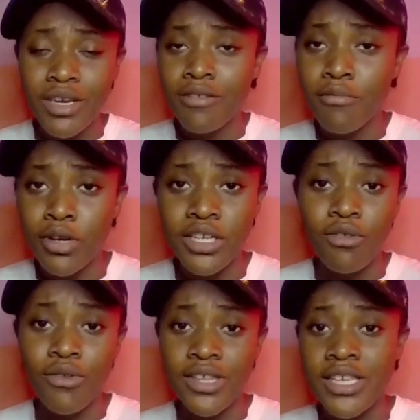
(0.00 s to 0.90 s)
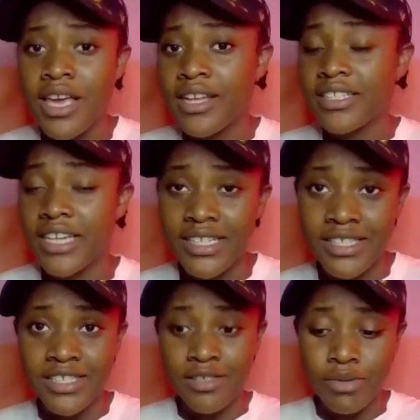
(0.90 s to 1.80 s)
make money with
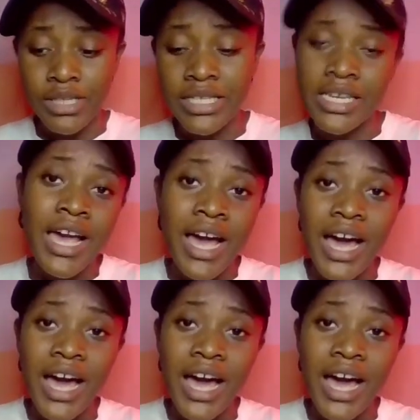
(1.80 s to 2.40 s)
ChatGPT.